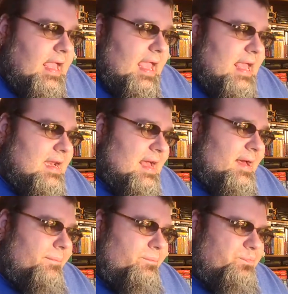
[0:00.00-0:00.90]
And
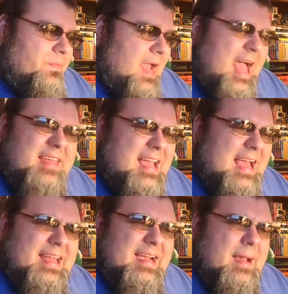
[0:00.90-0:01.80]
I think
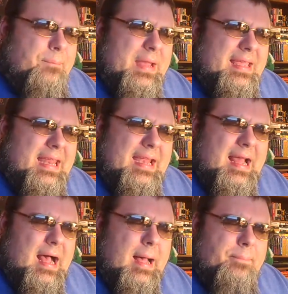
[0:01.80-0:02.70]
I ended up picking it
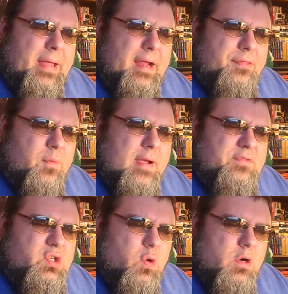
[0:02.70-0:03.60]
up at a
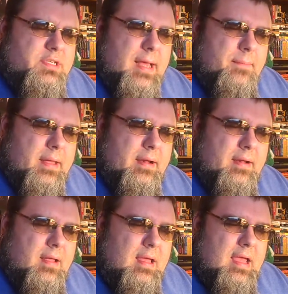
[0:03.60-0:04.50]
thrift store or
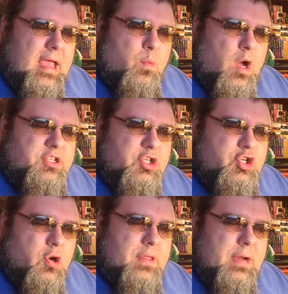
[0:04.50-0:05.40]
something and wasn't
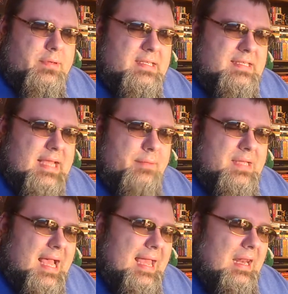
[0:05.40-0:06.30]
sure that it was the same
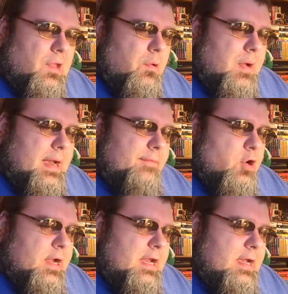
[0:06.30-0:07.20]
title or
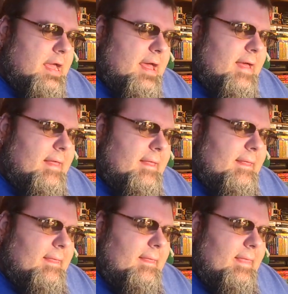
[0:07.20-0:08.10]
whatever, and
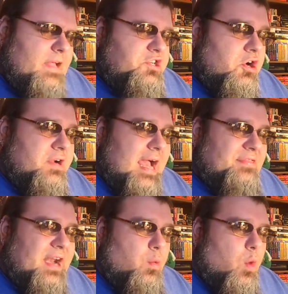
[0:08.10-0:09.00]
turned
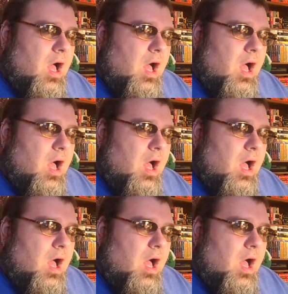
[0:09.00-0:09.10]
out that it